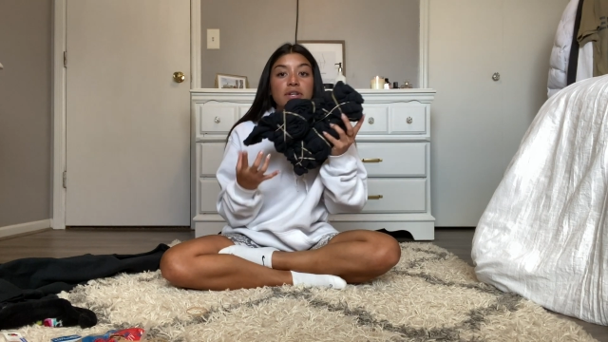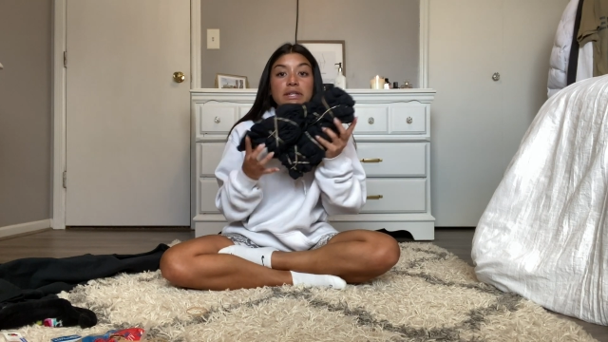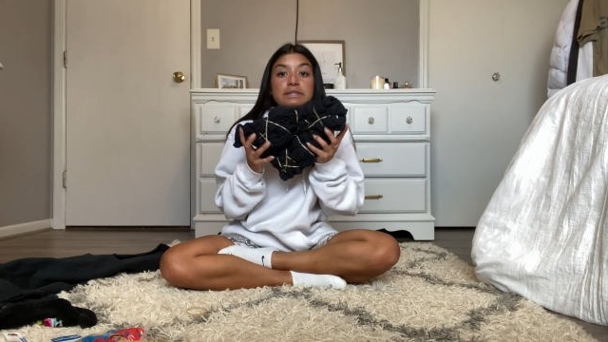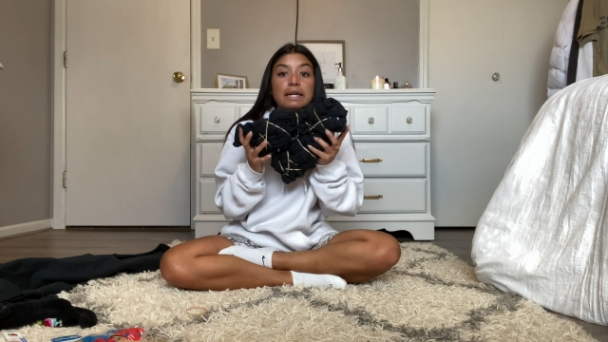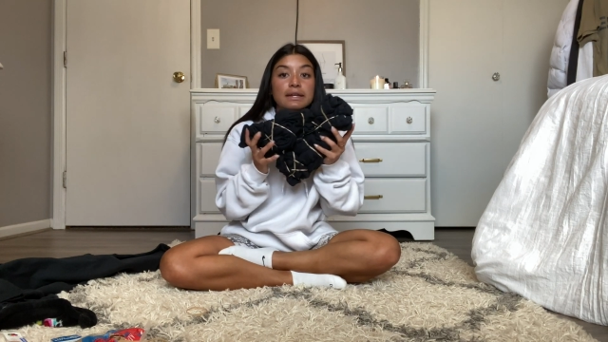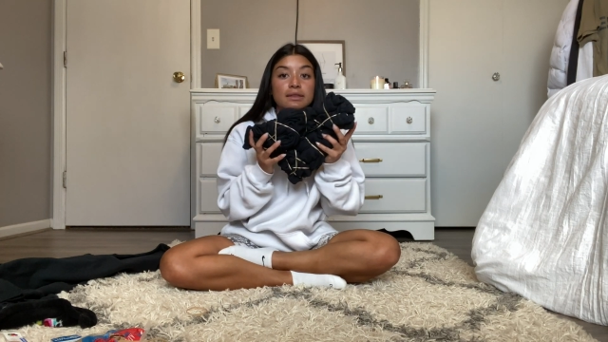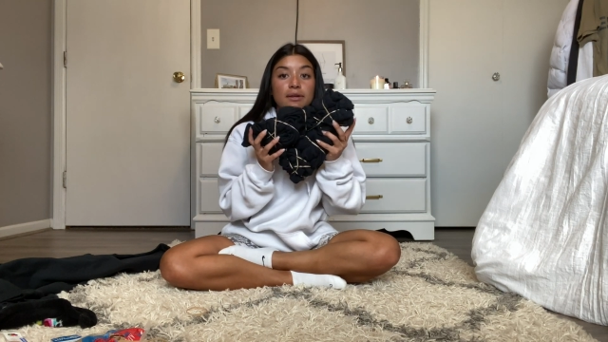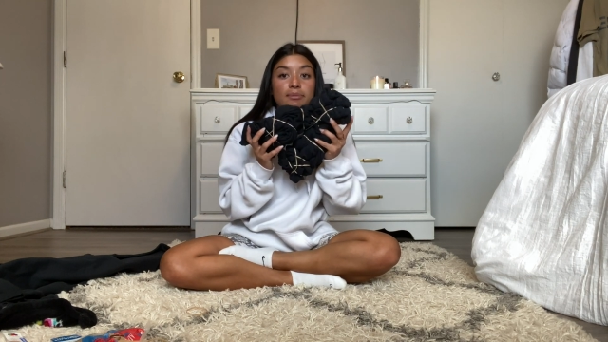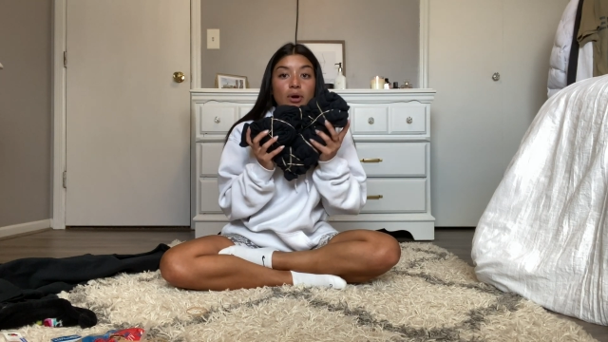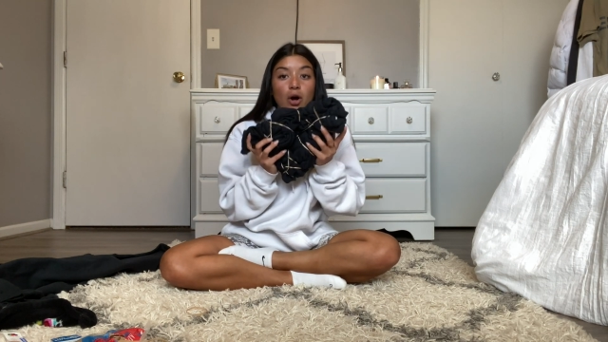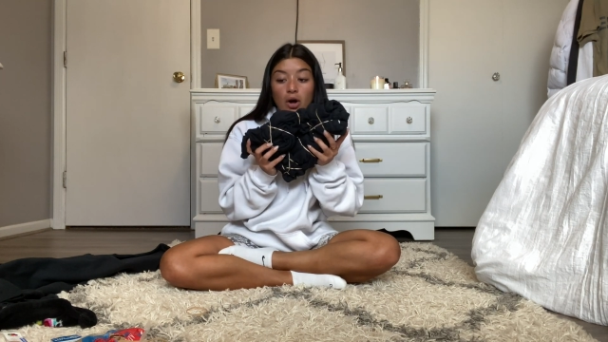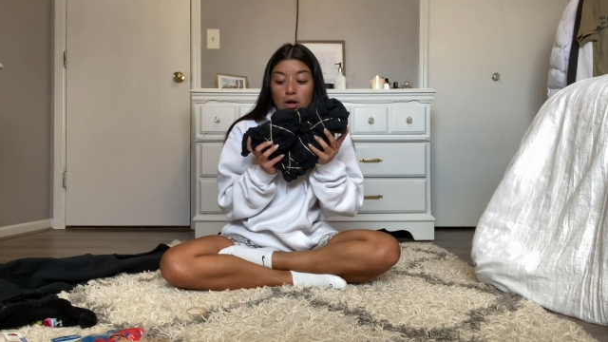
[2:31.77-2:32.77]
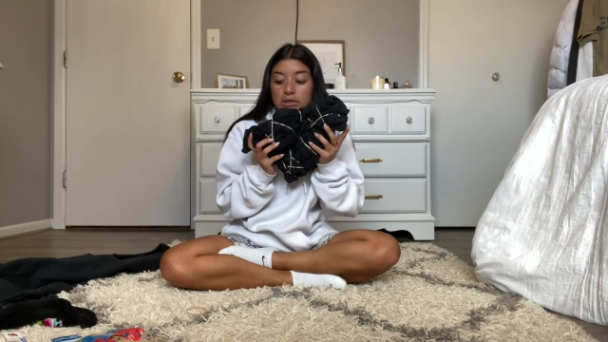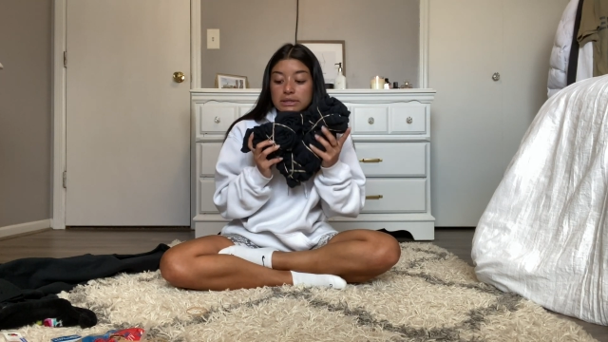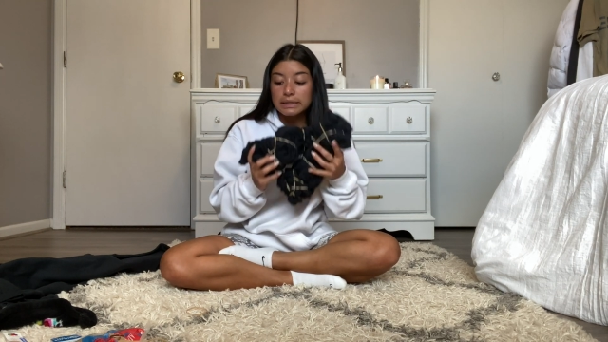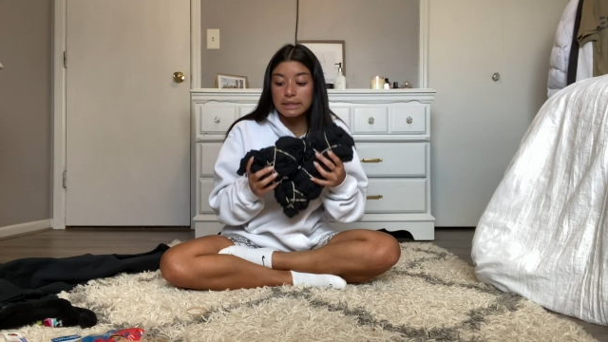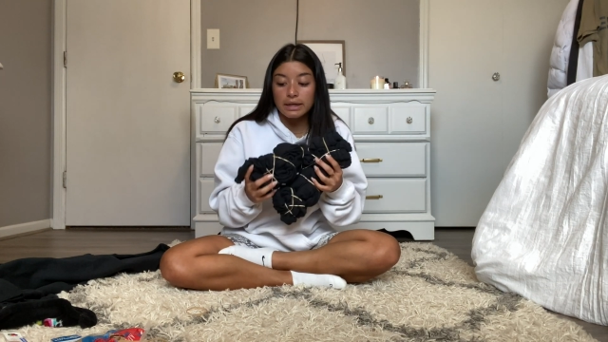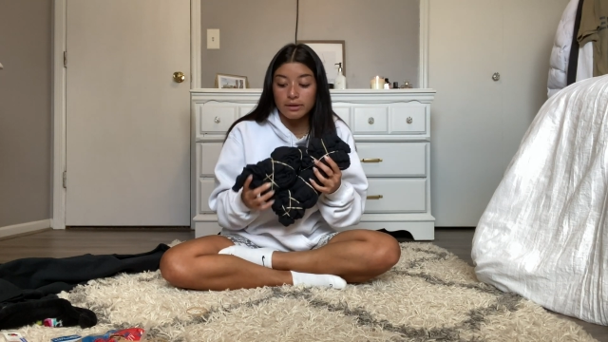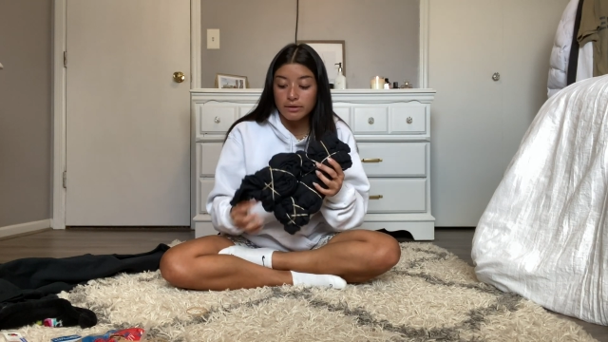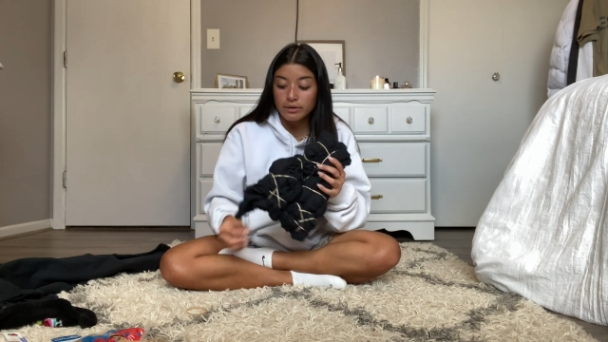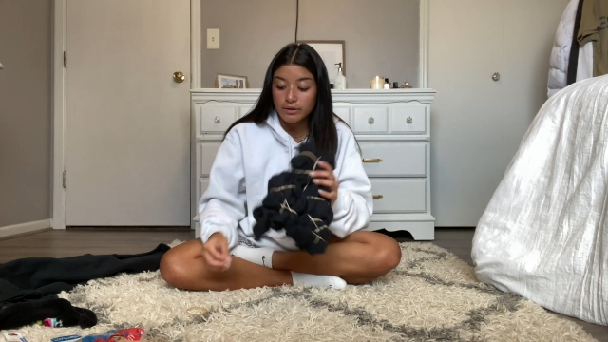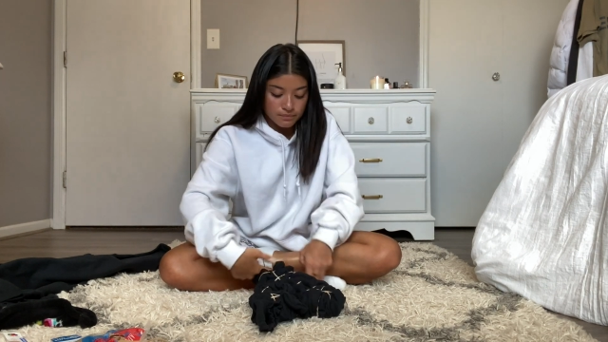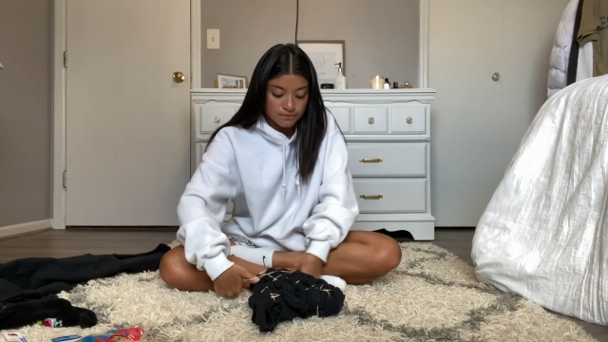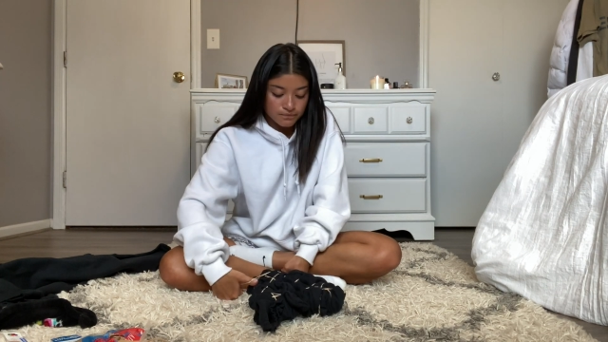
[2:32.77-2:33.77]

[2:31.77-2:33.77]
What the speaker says: connect them all together.